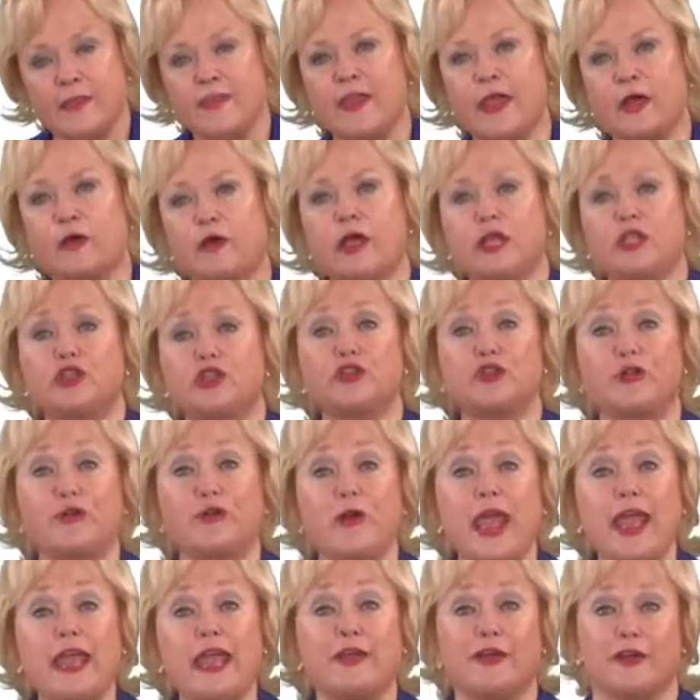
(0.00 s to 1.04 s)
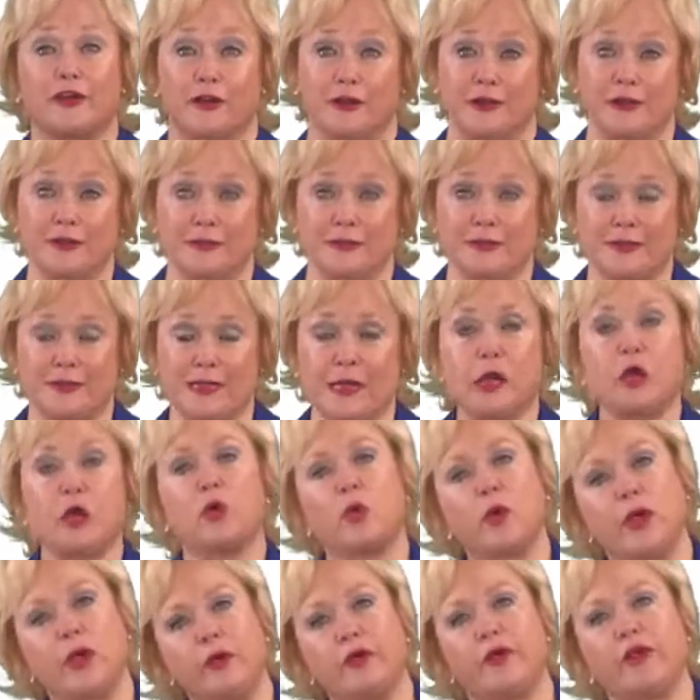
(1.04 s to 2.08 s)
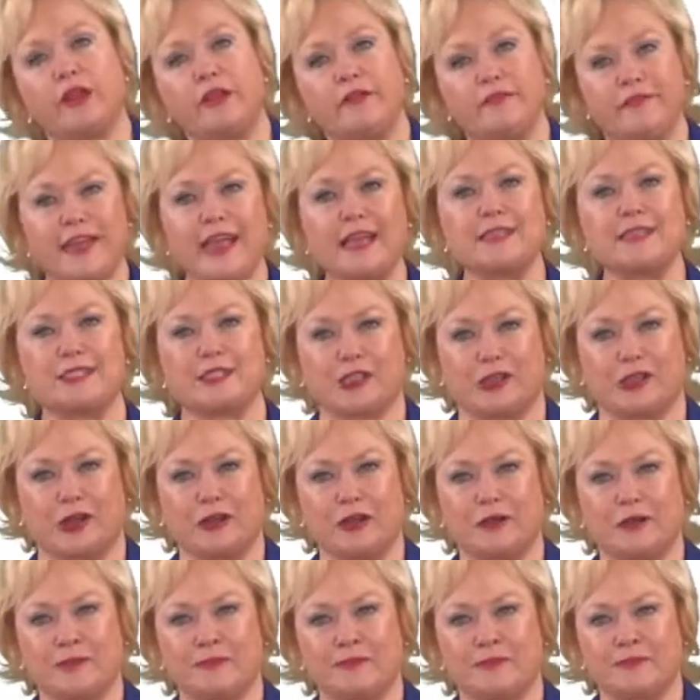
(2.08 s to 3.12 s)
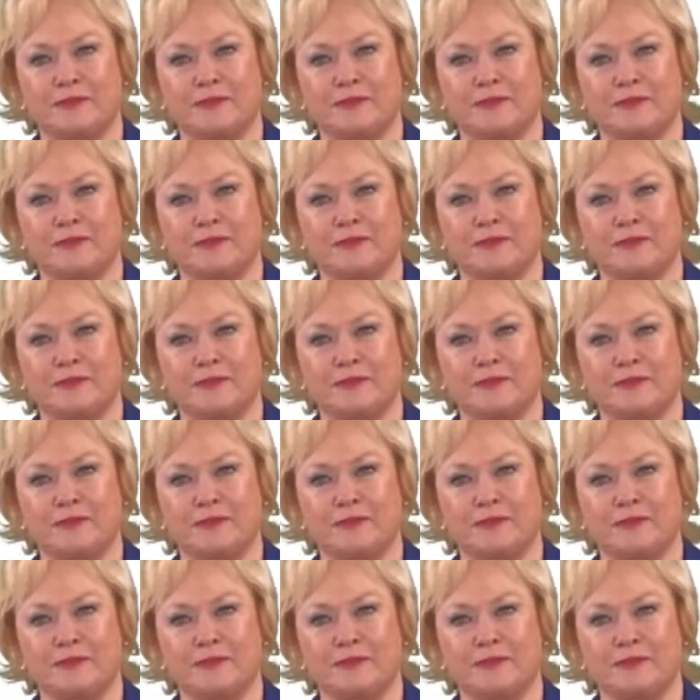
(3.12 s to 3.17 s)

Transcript: They're a trader. We are an investor.